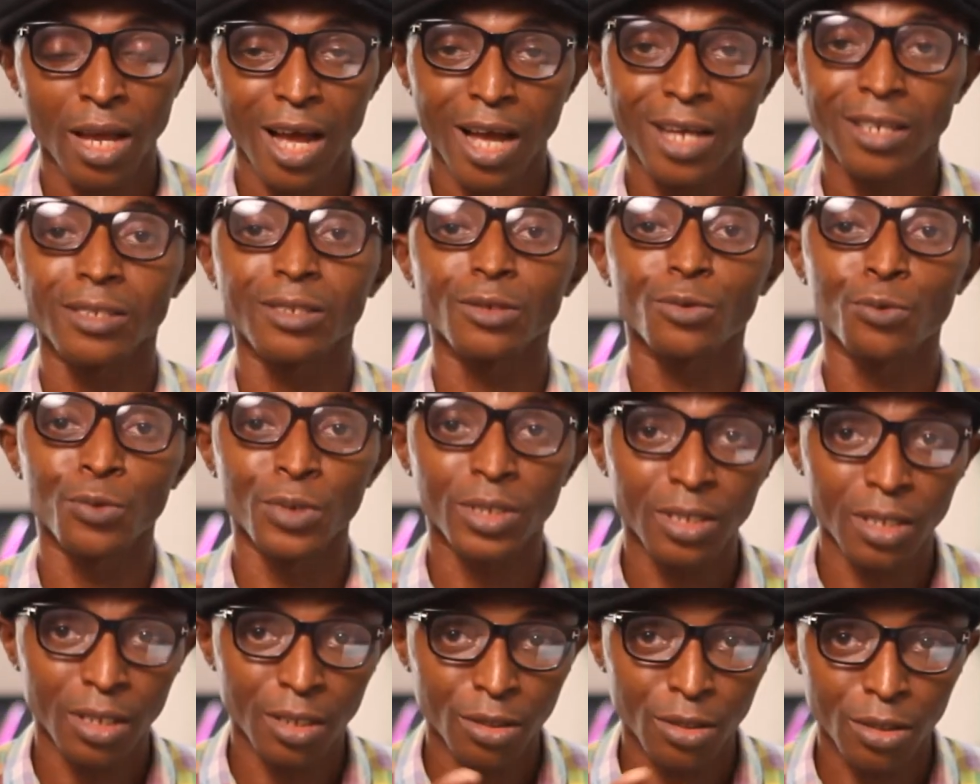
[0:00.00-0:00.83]
and
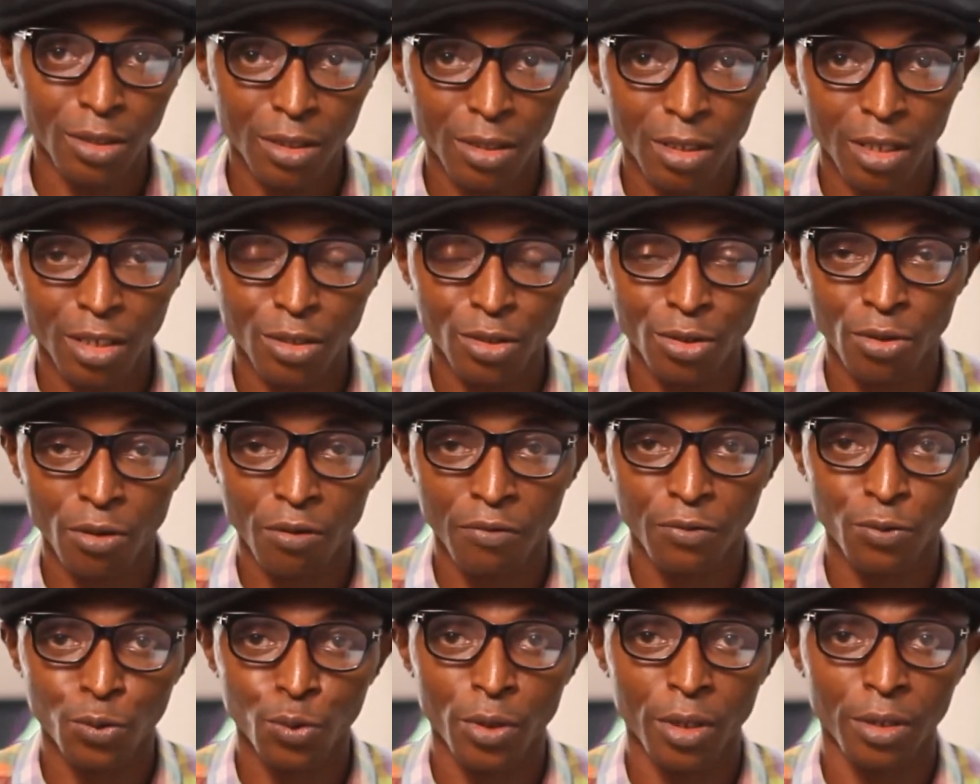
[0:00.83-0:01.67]
with a, a
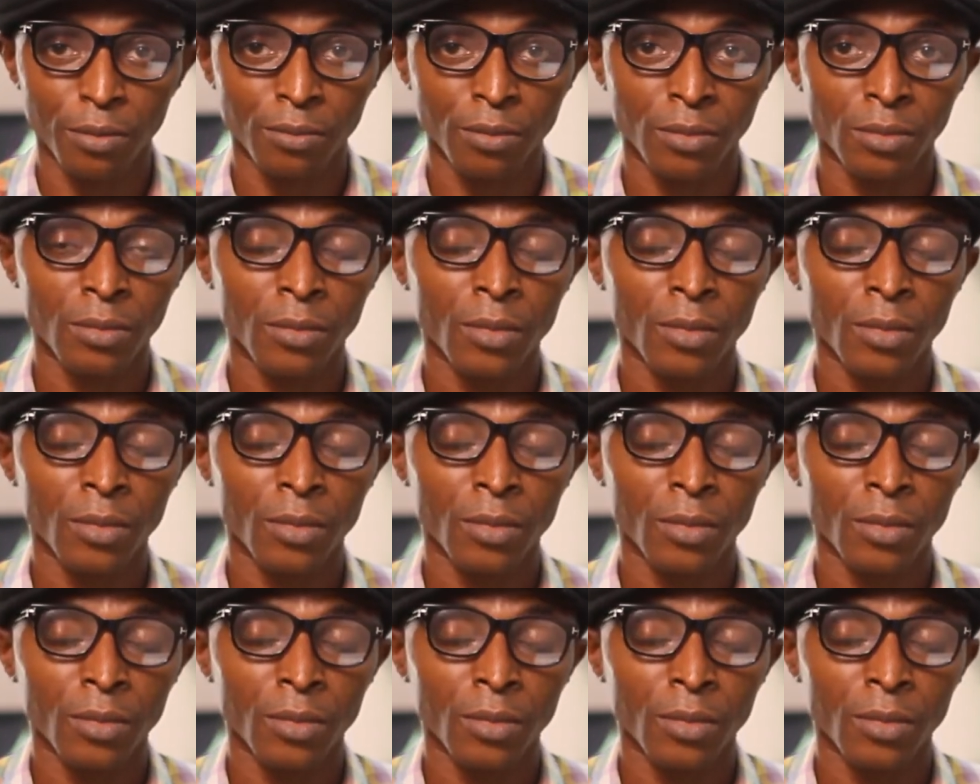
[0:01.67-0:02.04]
software.